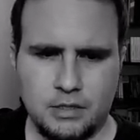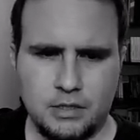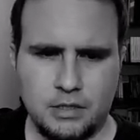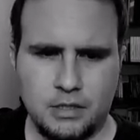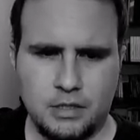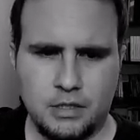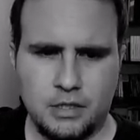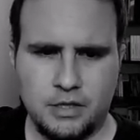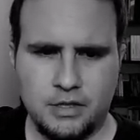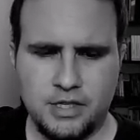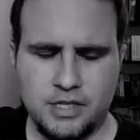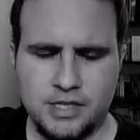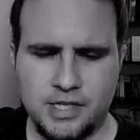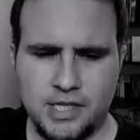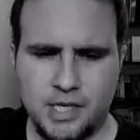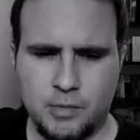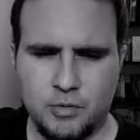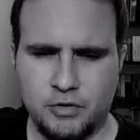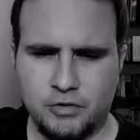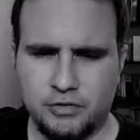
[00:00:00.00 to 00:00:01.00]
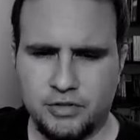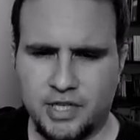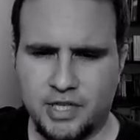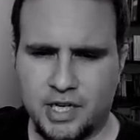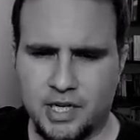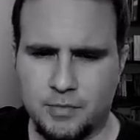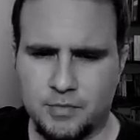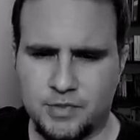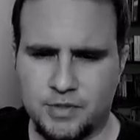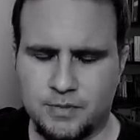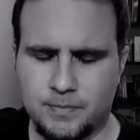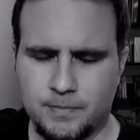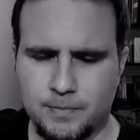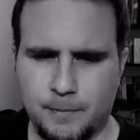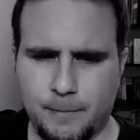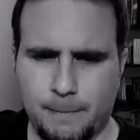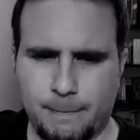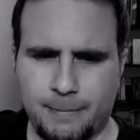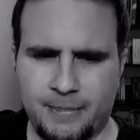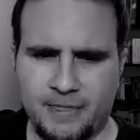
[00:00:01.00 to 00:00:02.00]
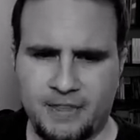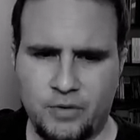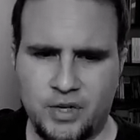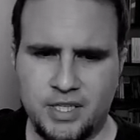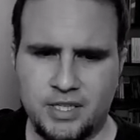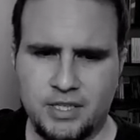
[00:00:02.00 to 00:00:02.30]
this number of times, right?